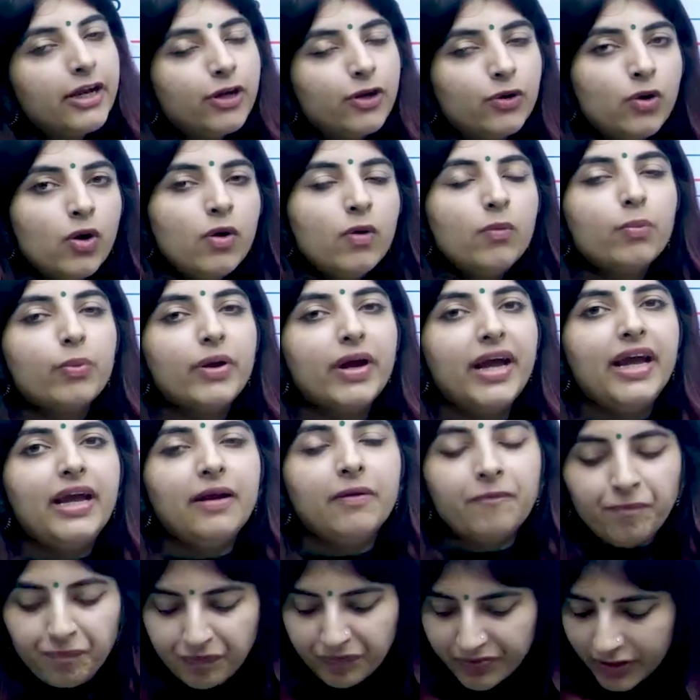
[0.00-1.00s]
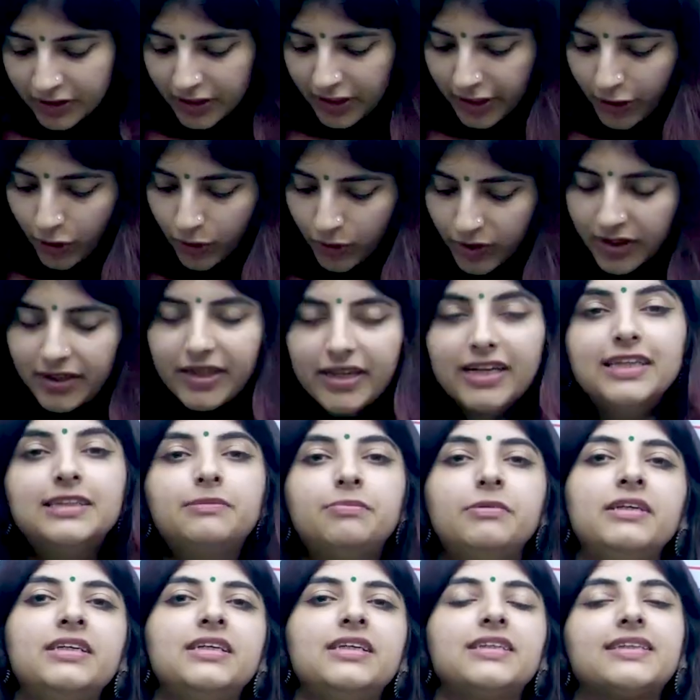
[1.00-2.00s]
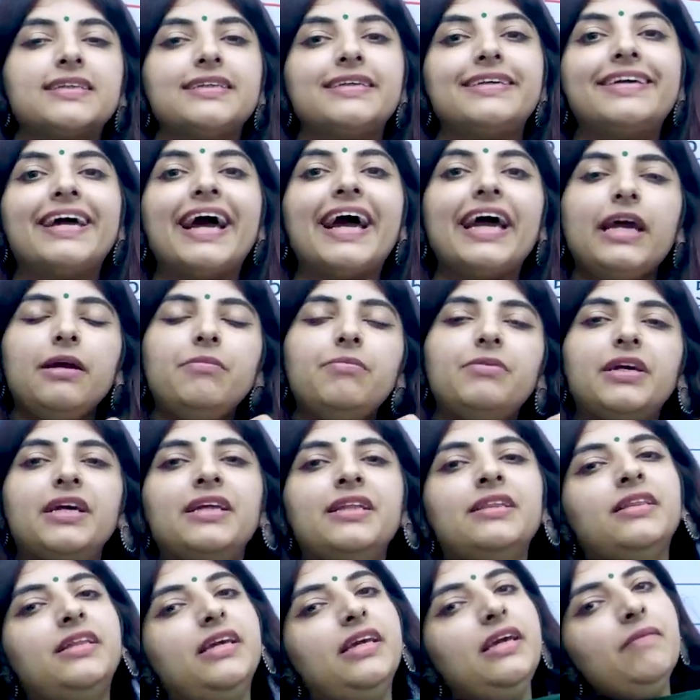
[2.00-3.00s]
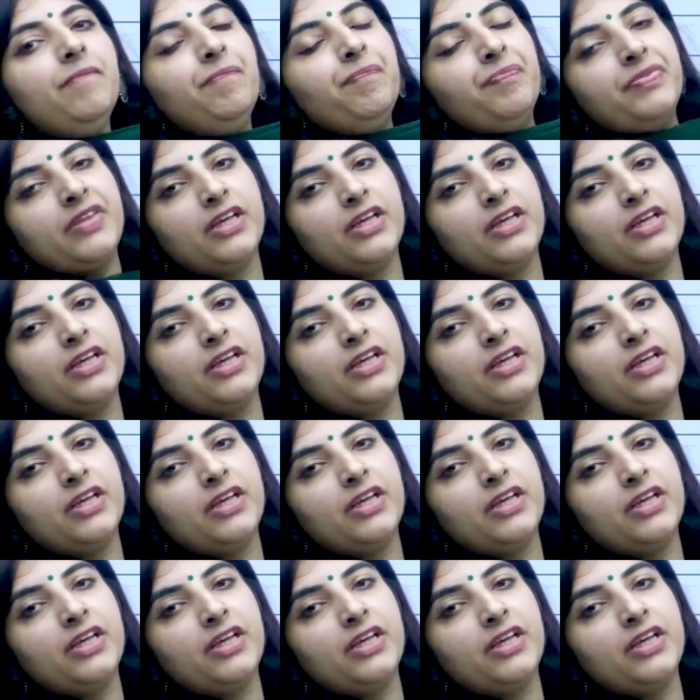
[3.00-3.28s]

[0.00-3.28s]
you know, way the unit has been described in the